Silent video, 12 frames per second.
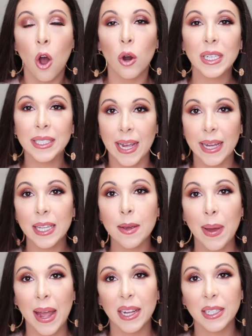On a
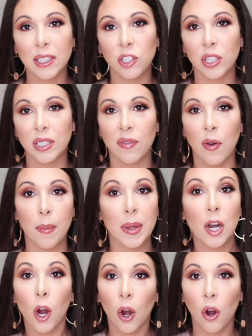daily basis, just if I'm
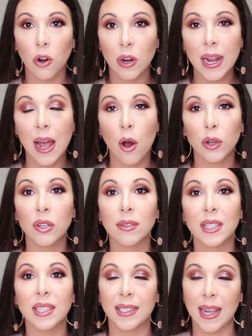in a hurry, I'll
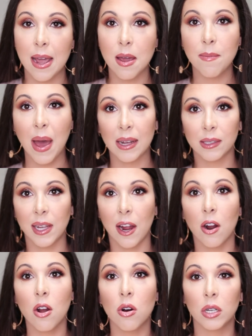use the same
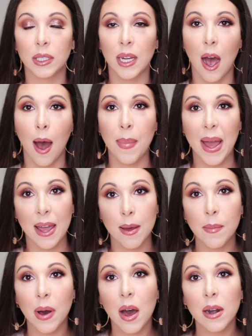mascara on top
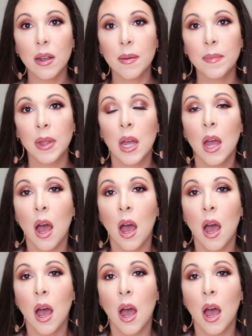and bottom.